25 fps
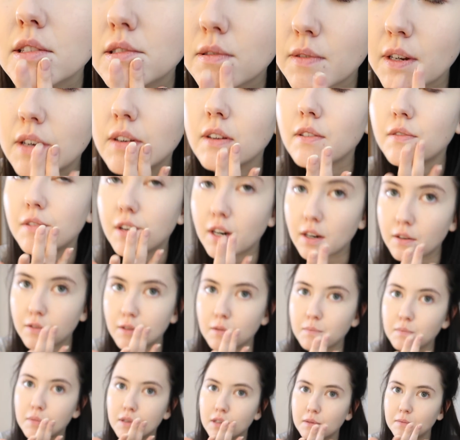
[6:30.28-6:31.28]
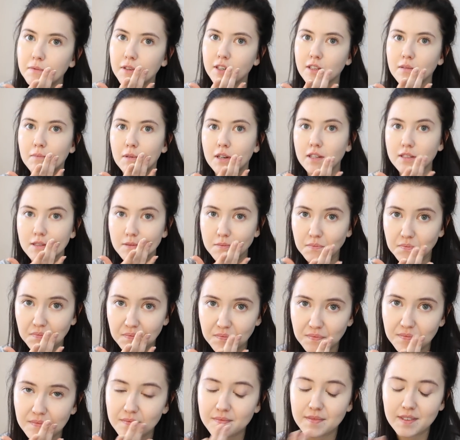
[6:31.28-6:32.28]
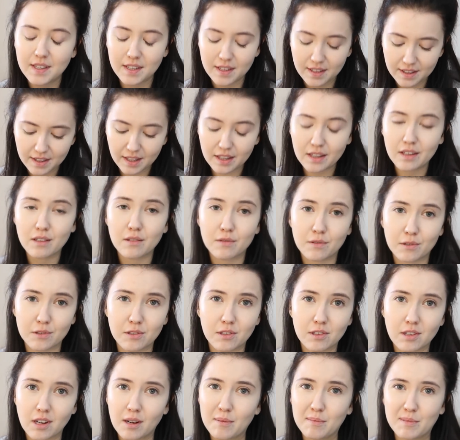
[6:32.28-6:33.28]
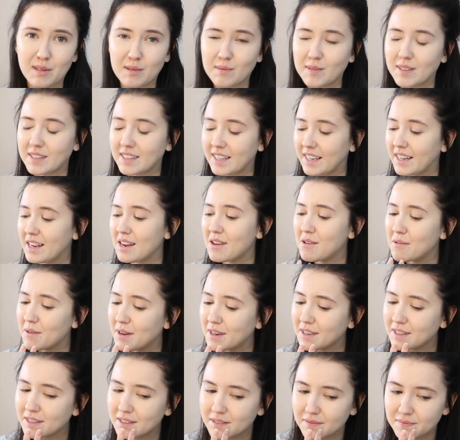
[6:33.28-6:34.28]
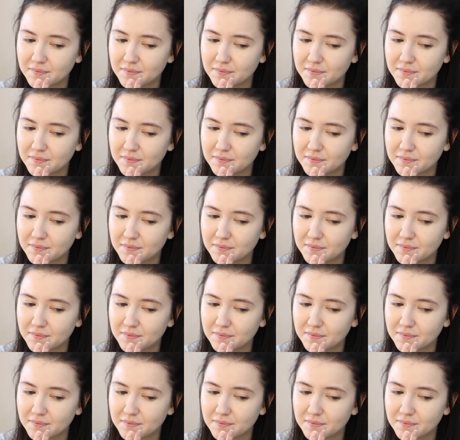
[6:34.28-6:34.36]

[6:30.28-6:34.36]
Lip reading: it's very far from perfect, but thank you for the compliment anyways.